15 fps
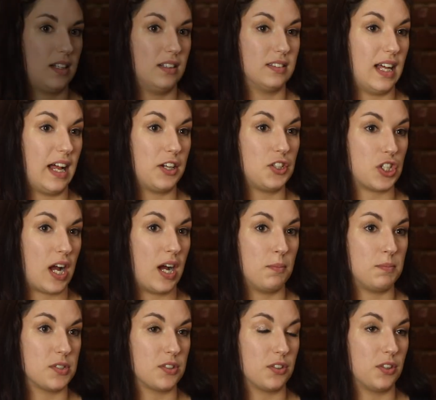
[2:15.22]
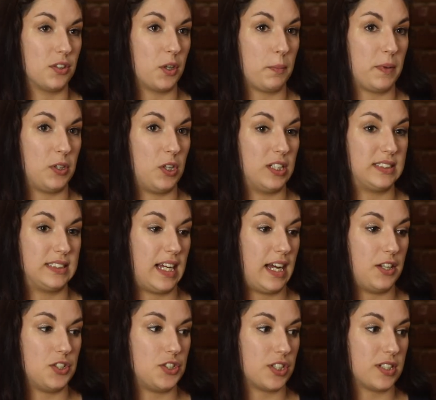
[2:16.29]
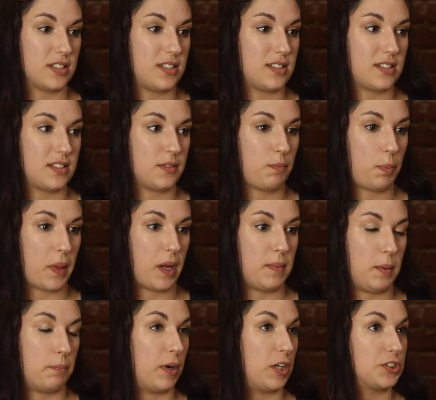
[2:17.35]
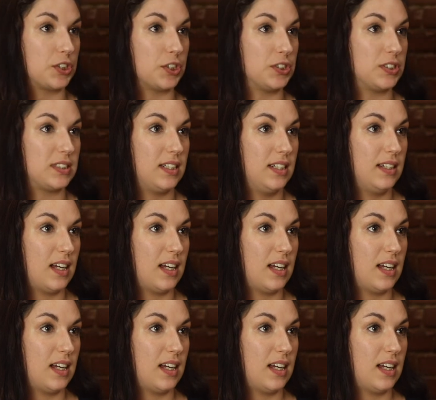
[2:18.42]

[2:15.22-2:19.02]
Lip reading: A lot of jobs are going to be lost, not just, bussers.